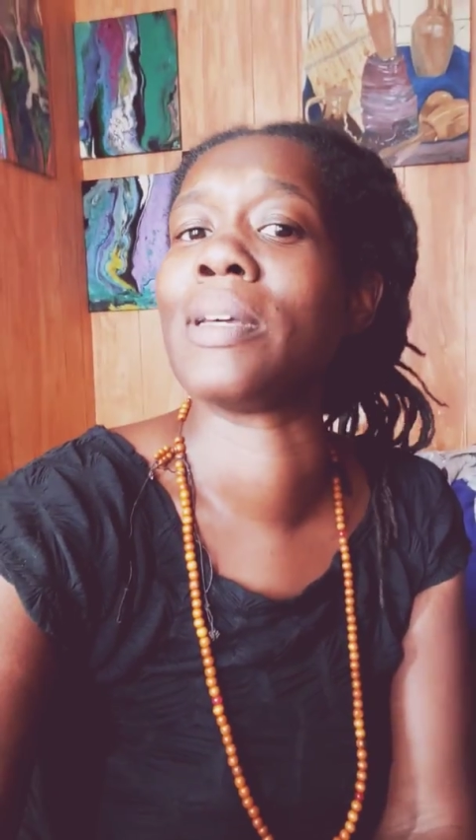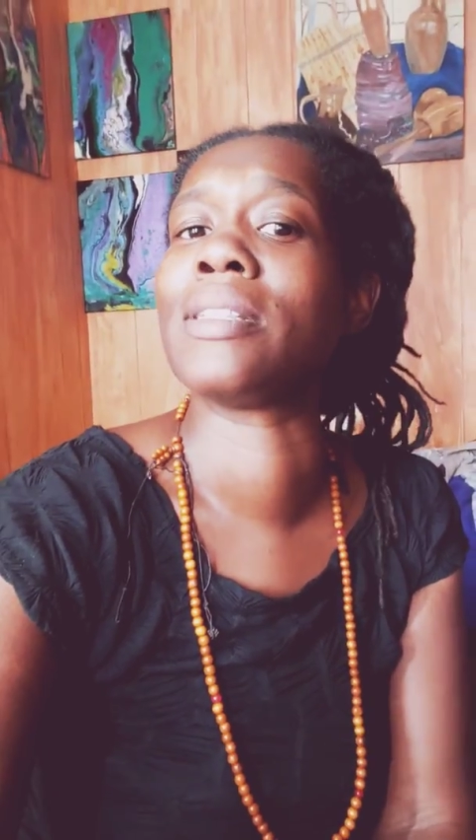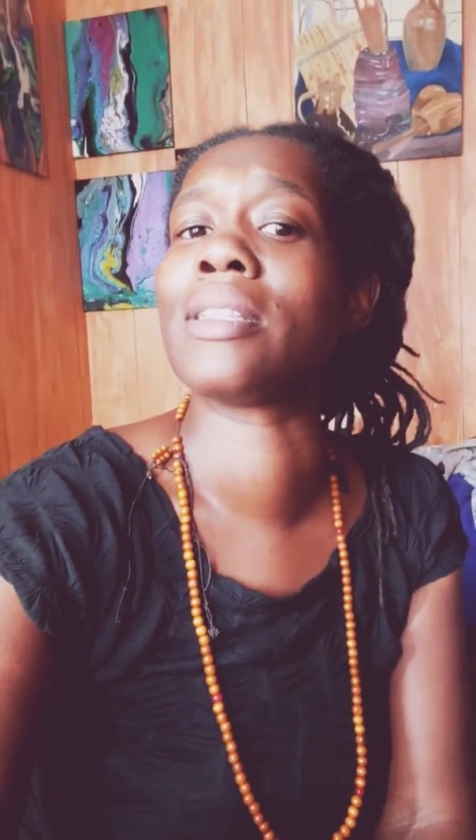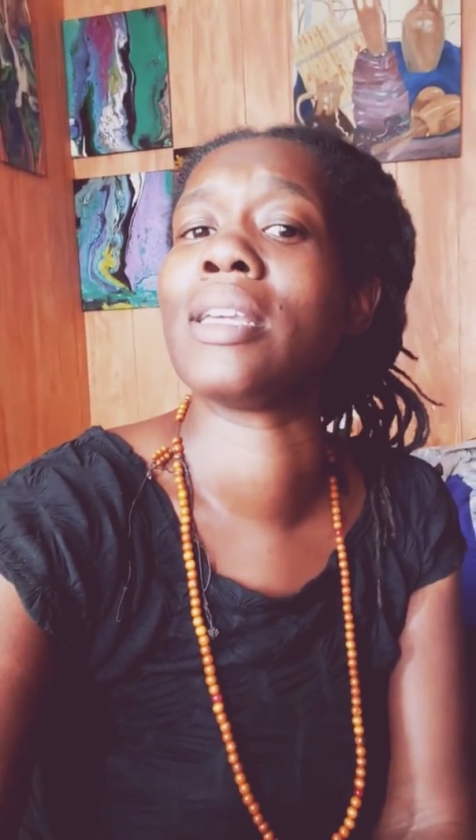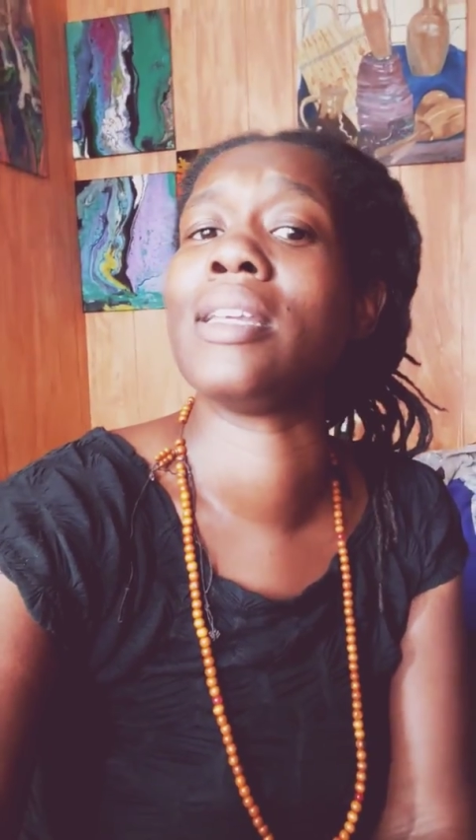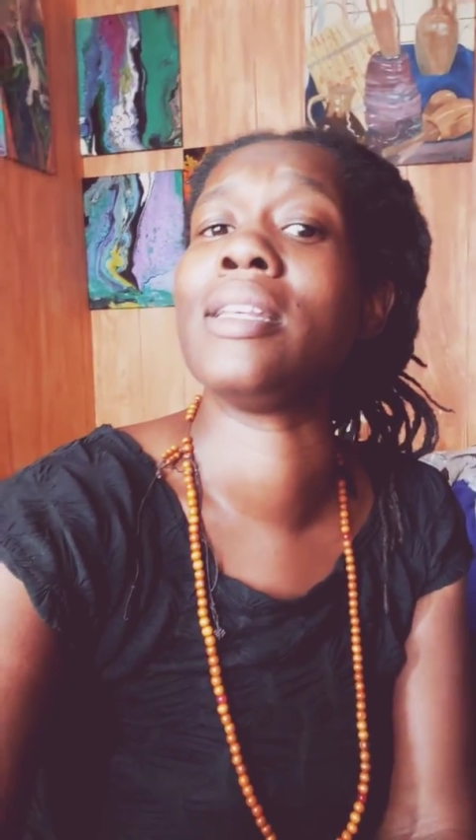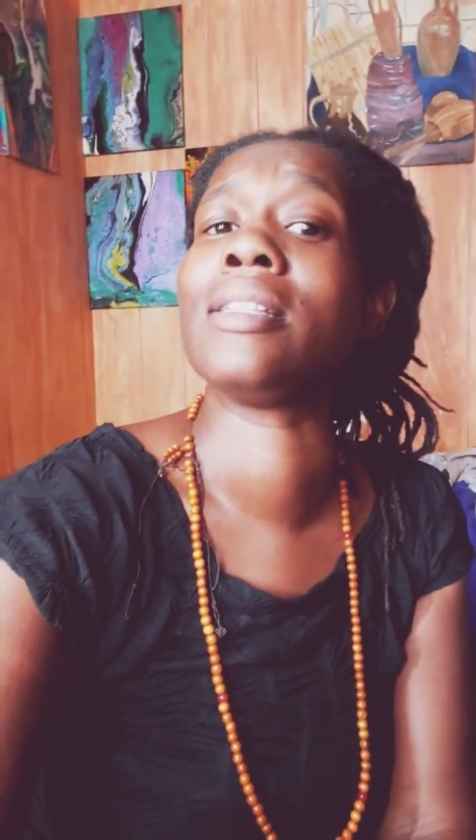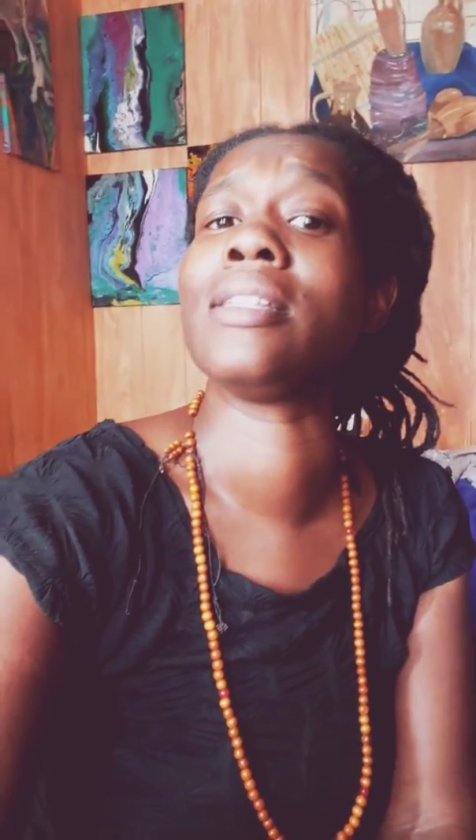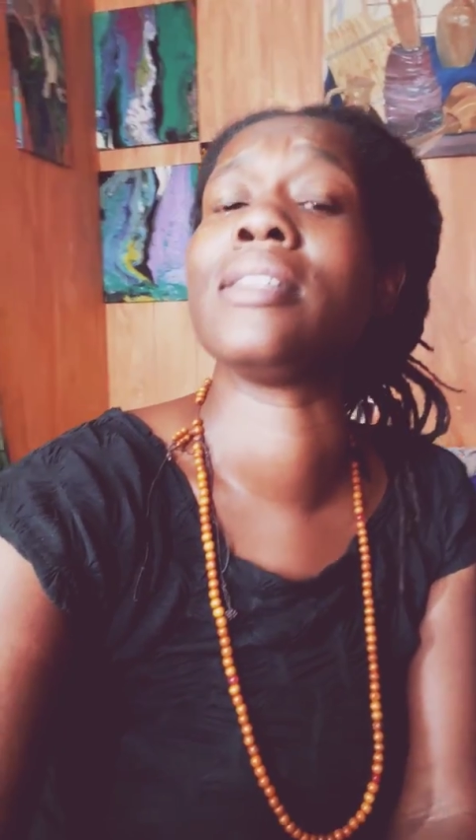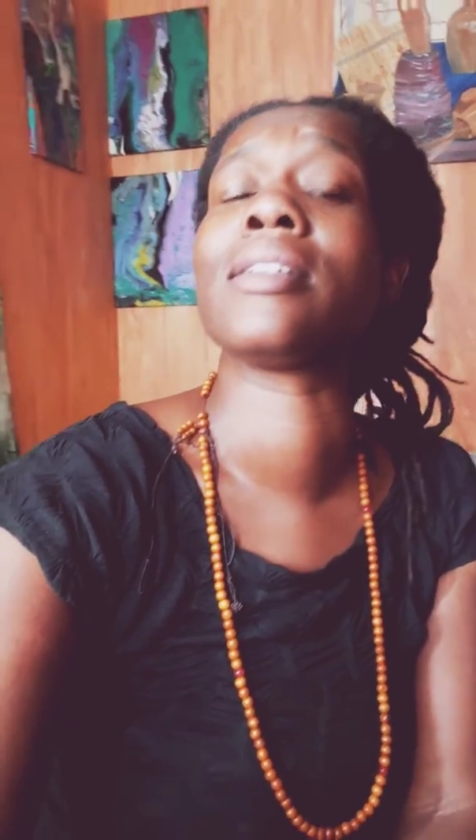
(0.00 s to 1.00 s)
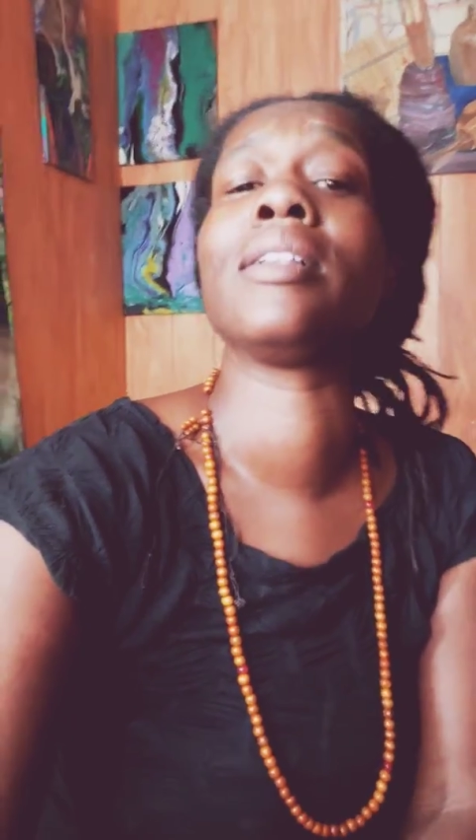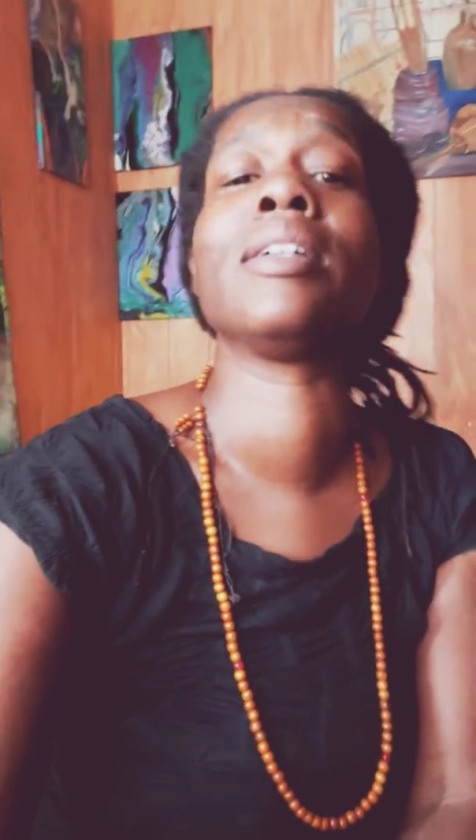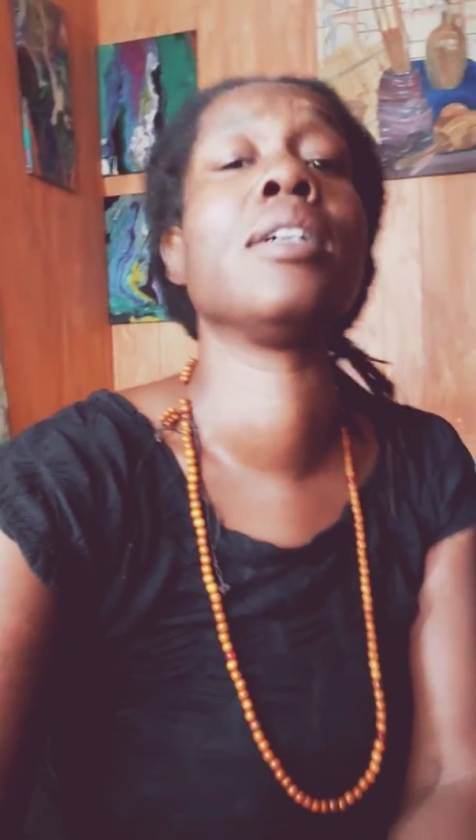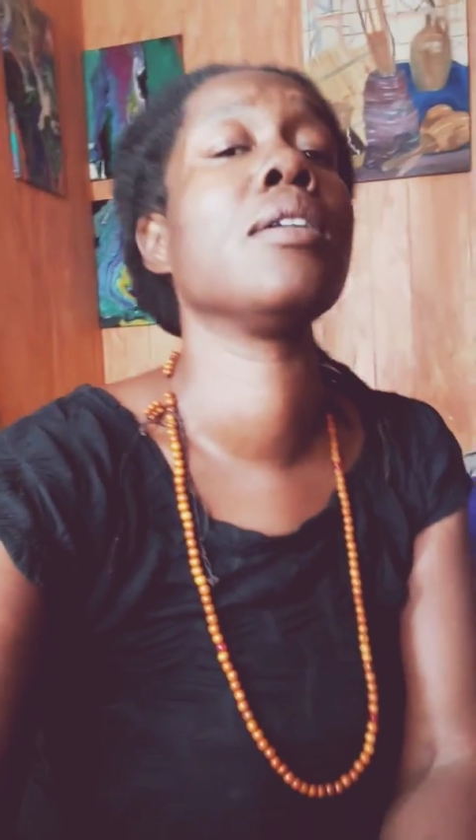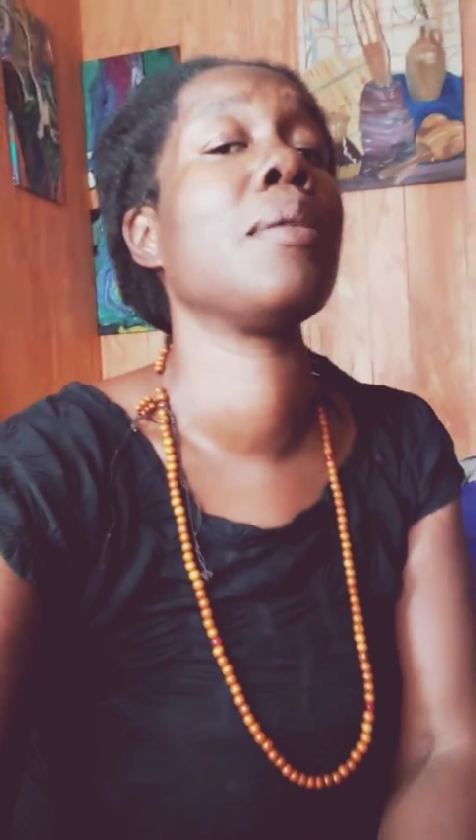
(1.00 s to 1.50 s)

my skin isn't as clear.